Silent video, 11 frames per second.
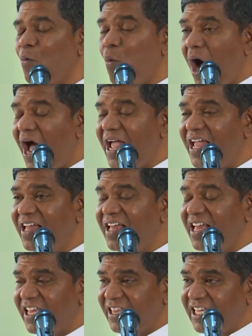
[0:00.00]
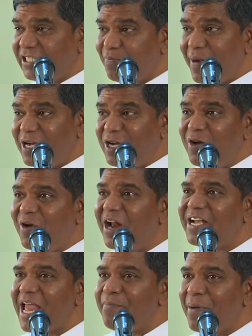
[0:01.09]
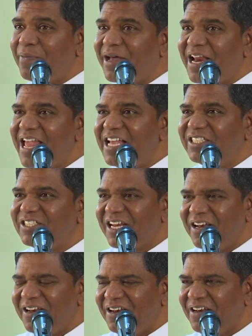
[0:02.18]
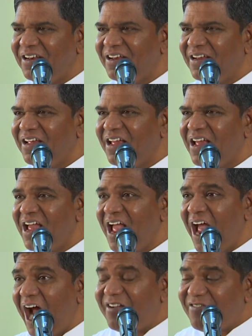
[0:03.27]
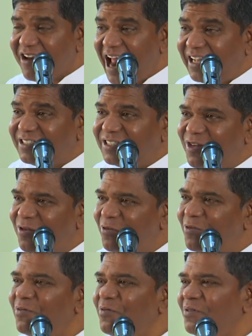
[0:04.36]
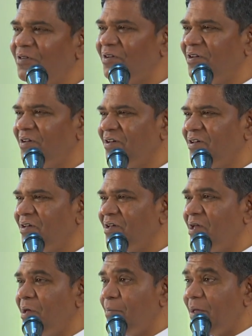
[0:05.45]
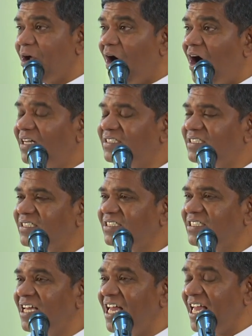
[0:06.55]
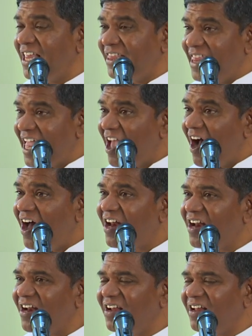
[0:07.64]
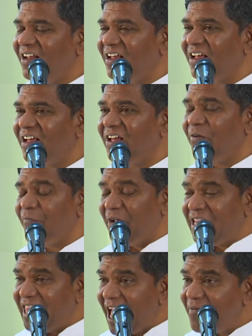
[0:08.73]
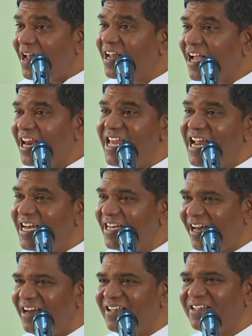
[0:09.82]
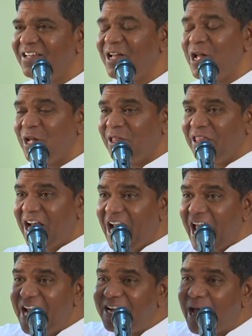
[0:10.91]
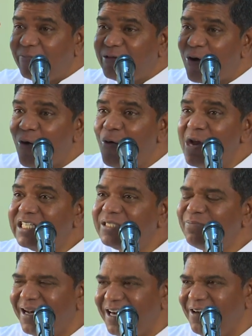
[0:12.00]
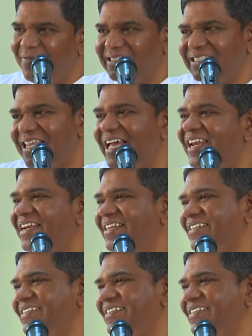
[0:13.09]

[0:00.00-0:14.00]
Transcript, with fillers: Why? This particular type of creation attracts you because they are when they were created, the light of the Holy Spirit was there.